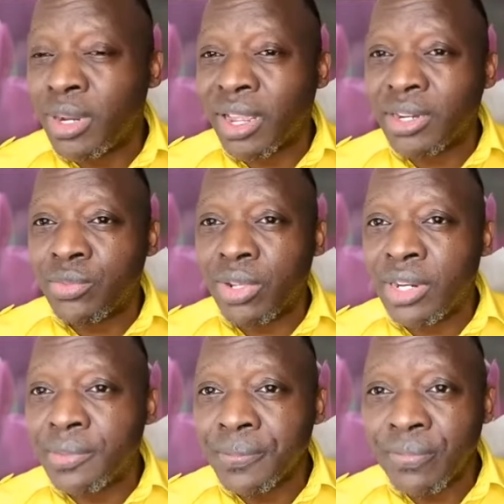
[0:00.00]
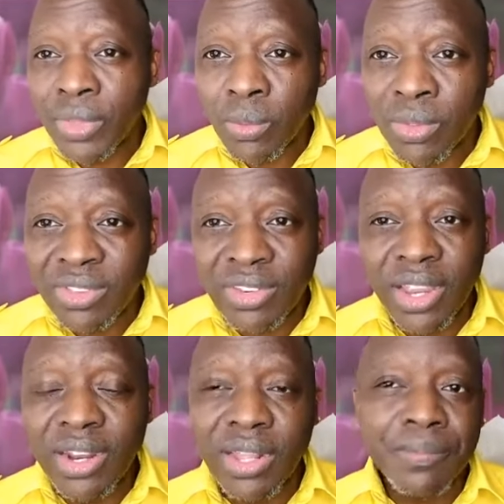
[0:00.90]
They can trade with
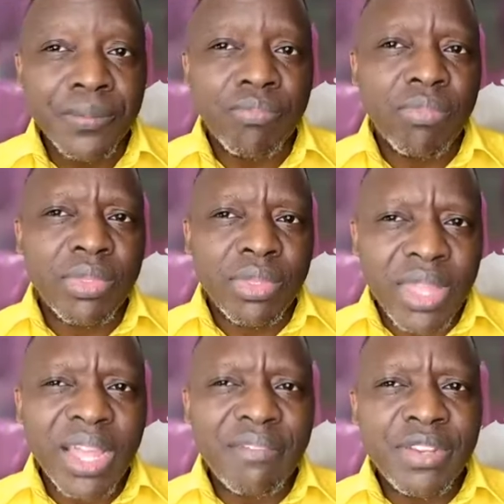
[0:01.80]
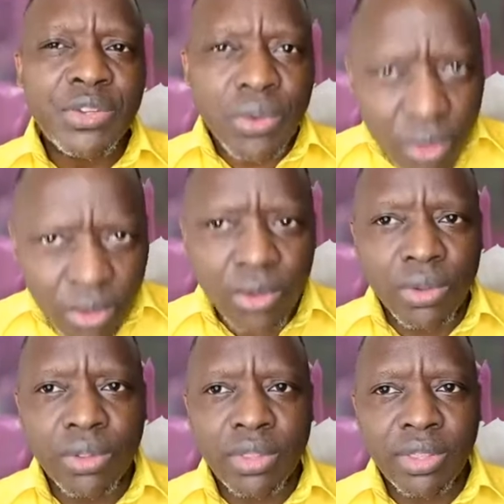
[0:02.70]
China. They have it
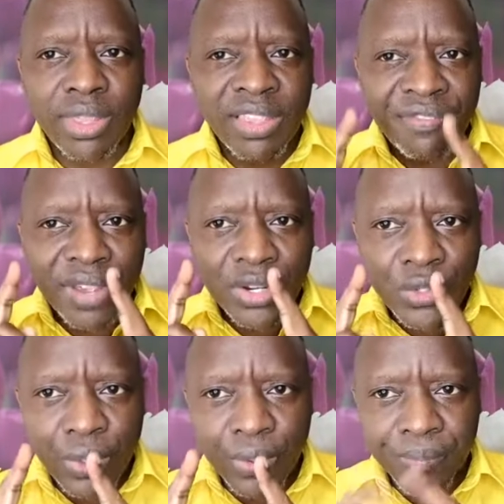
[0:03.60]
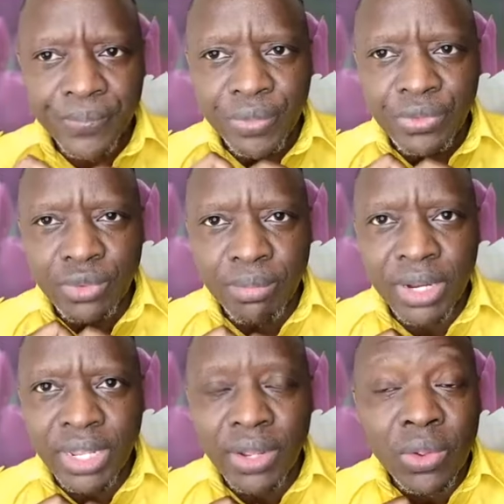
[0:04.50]
all. If at all
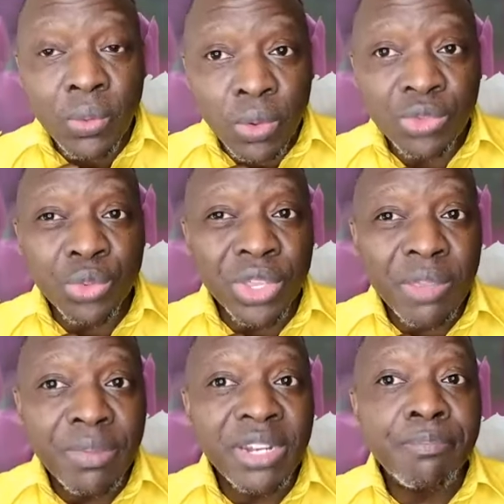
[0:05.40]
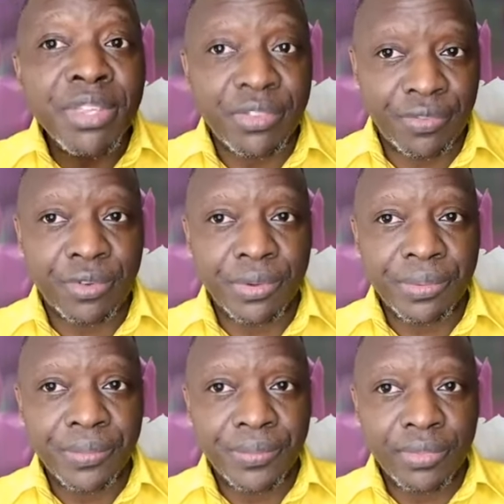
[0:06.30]
Somalia was to keep it peaceful,
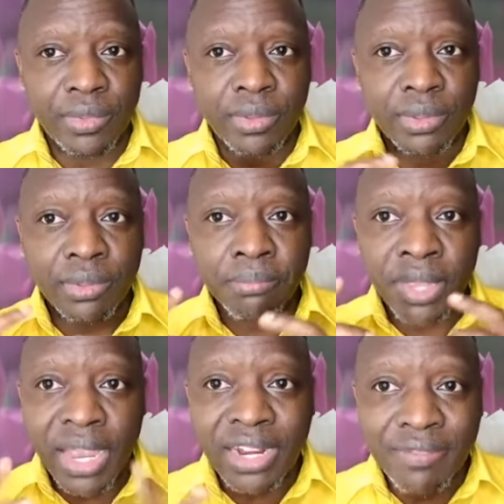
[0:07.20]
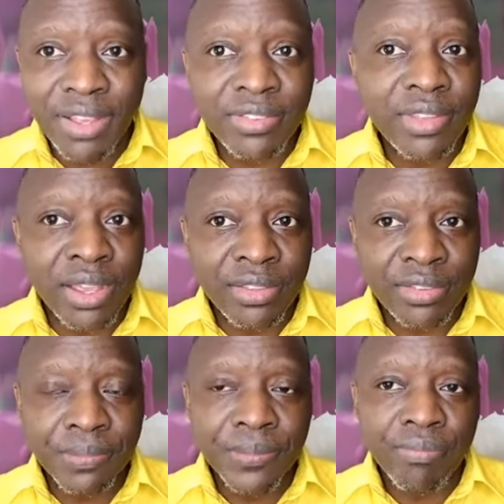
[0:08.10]
my advice
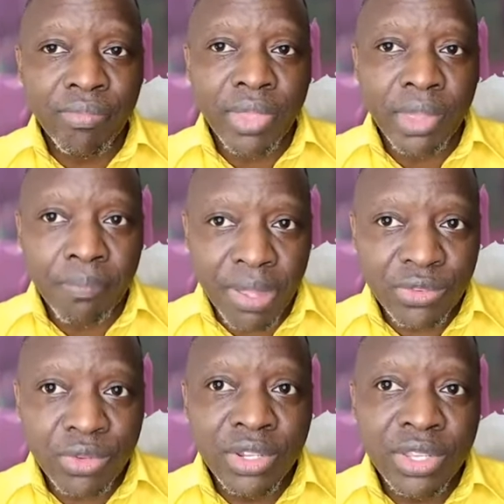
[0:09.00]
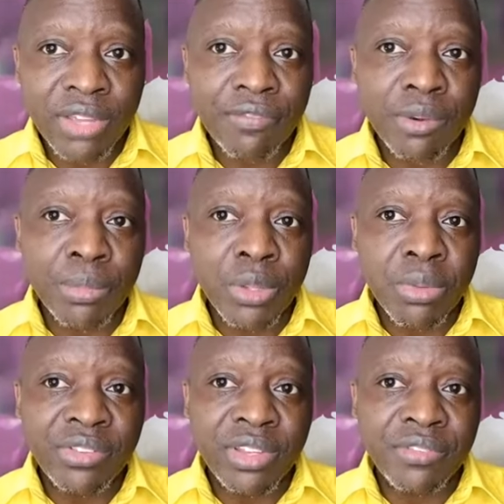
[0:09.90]
as a person here from
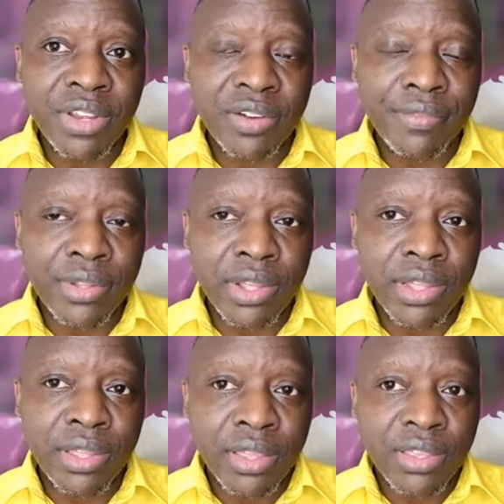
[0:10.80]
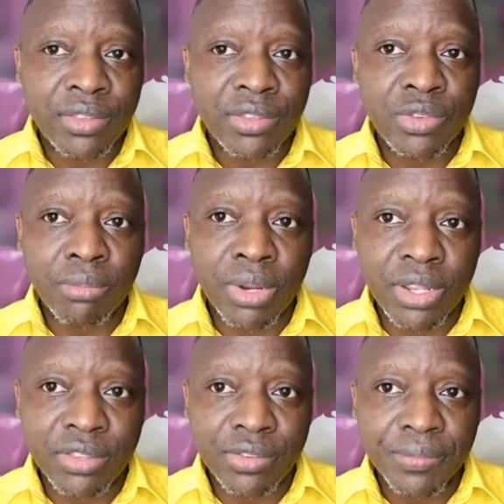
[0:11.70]
Humanist TV Africa is
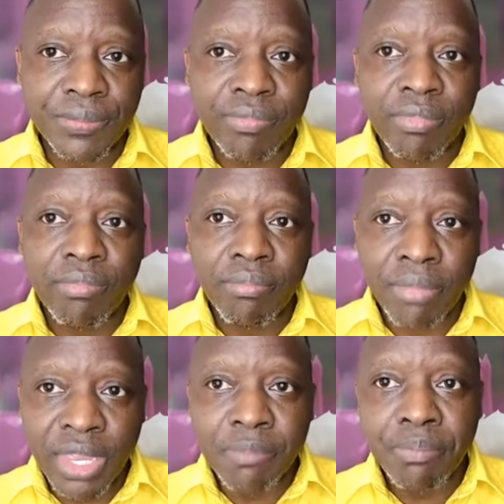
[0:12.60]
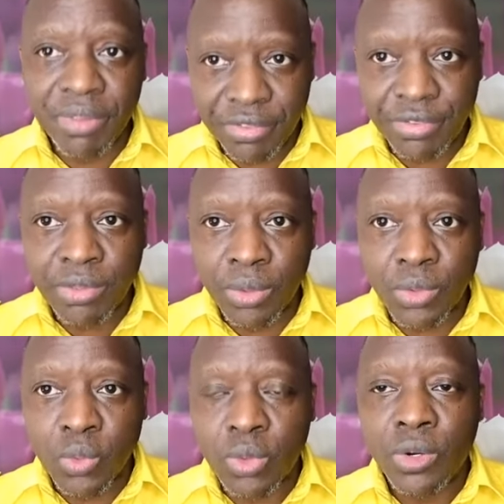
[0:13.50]
Somalis. Make peace,
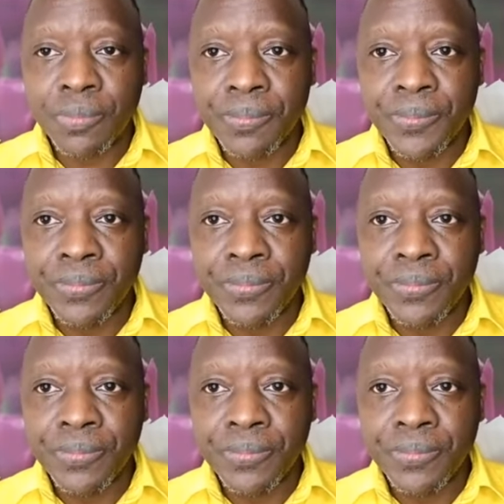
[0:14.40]
not war.